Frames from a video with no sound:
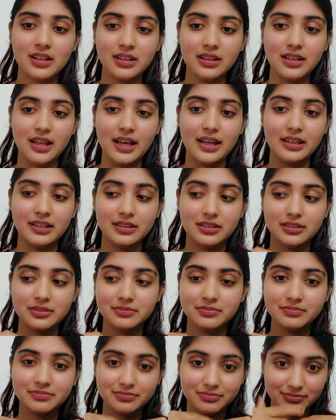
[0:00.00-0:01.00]
Like,
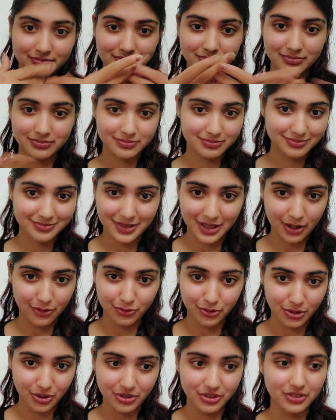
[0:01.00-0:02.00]

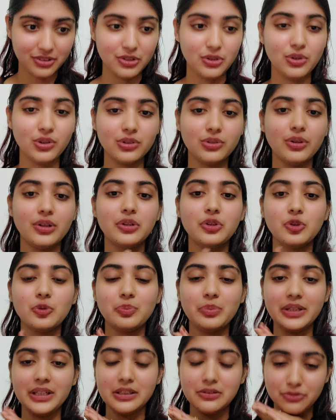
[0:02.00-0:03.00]
of course, you're going to
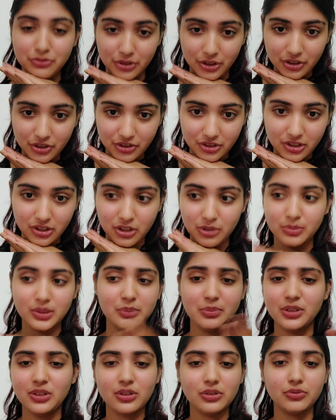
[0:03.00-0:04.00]
be in first year,
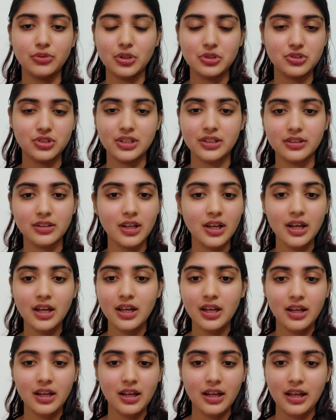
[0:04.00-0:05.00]
maybe you're watching
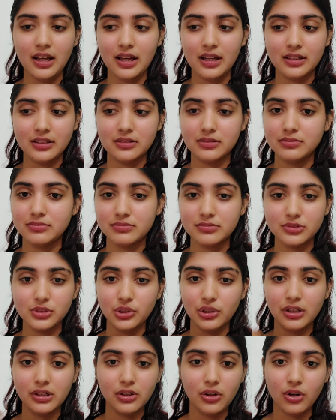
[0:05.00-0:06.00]
and
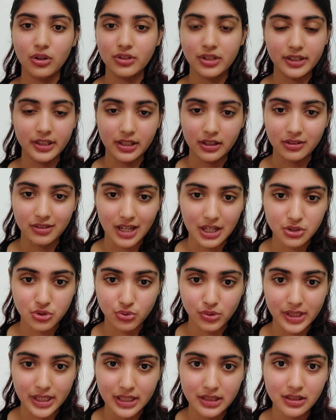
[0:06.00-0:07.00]
you're already a
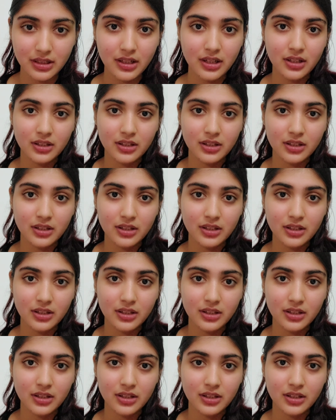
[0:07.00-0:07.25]
graduate,